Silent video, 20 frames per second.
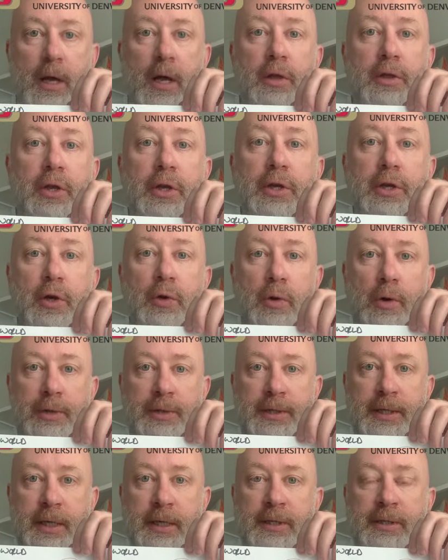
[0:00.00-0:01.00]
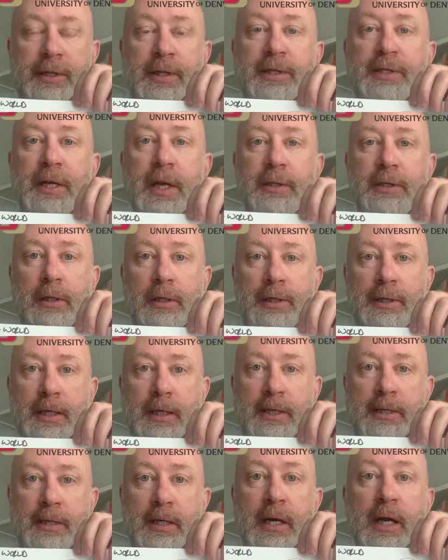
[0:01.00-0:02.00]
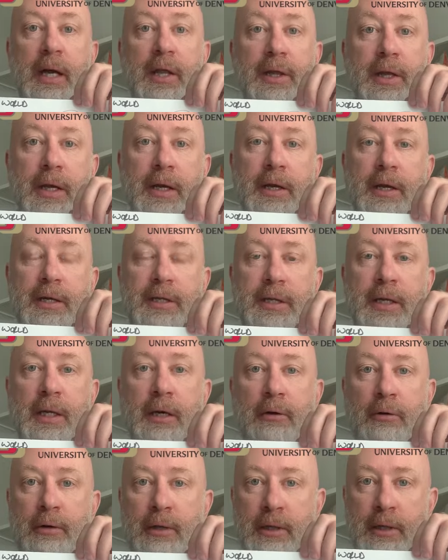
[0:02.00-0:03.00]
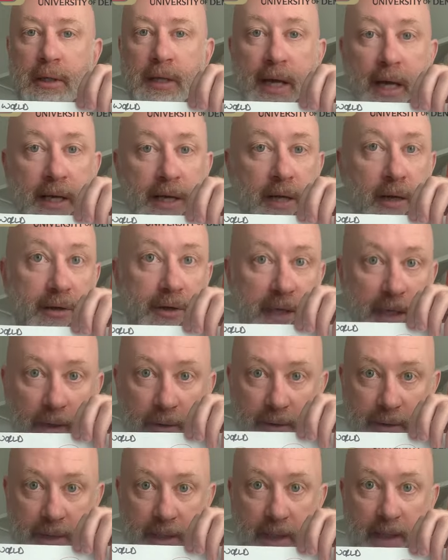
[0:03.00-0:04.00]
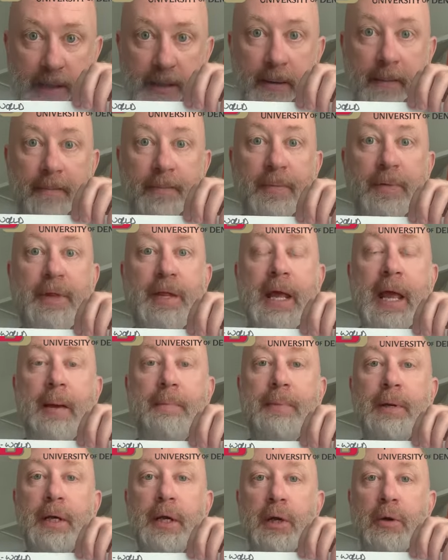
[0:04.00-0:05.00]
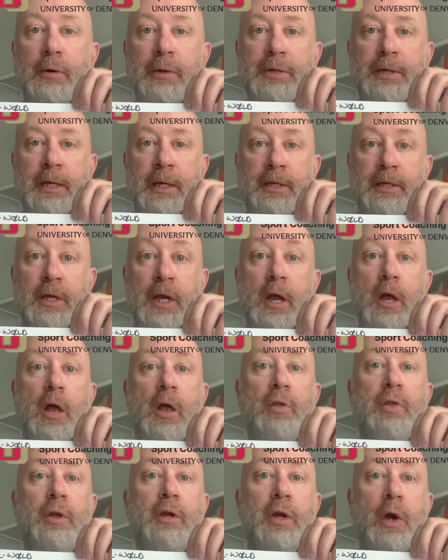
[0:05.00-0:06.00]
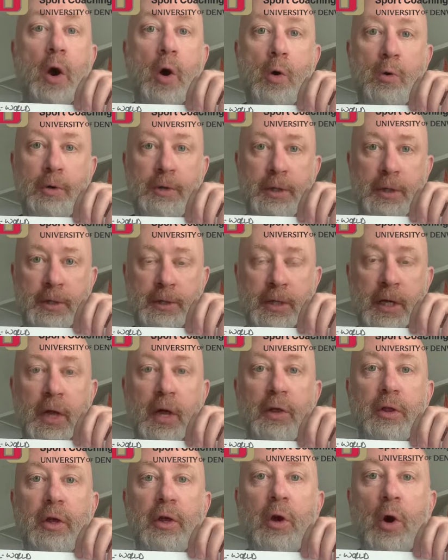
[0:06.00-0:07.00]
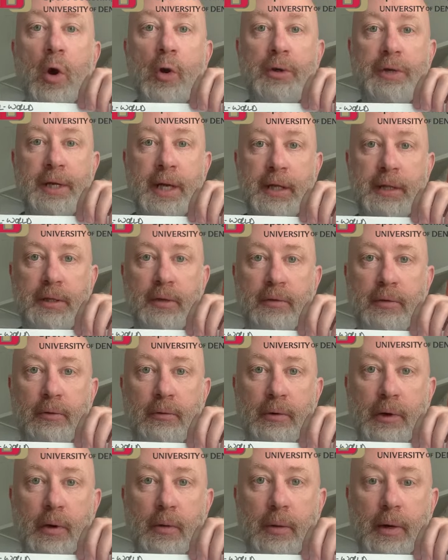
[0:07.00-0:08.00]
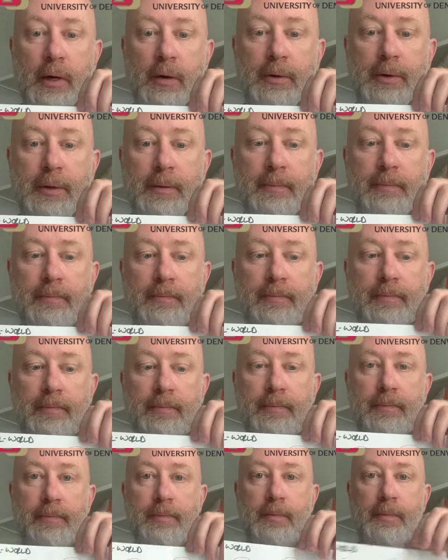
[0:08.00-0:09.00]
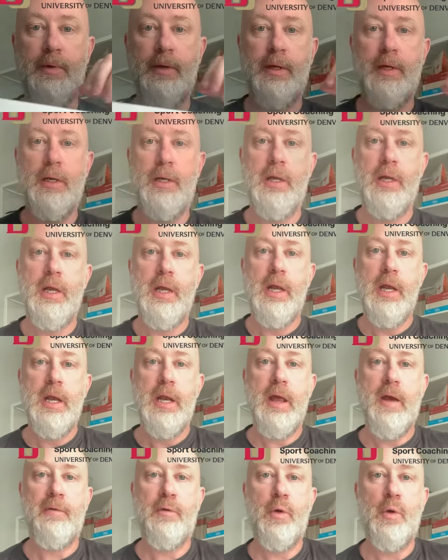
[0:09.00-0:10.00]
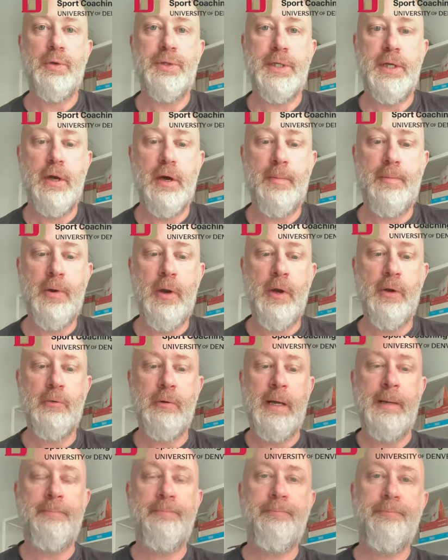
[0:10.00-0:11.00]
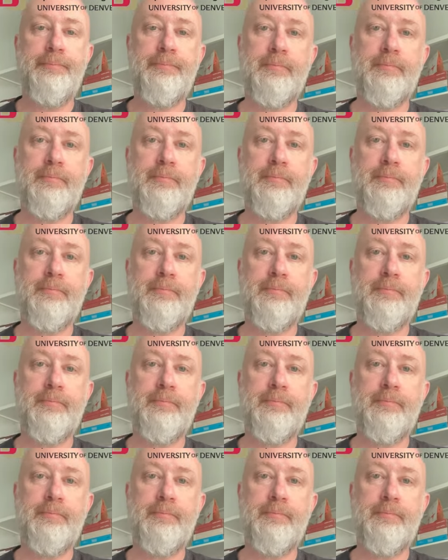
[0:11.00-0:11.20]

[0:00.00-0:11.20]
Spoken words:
The nuances, the subtleties, the idiosyncrasies, the ambiguities, the cultures, the context of the real world. Now, of course, in our program,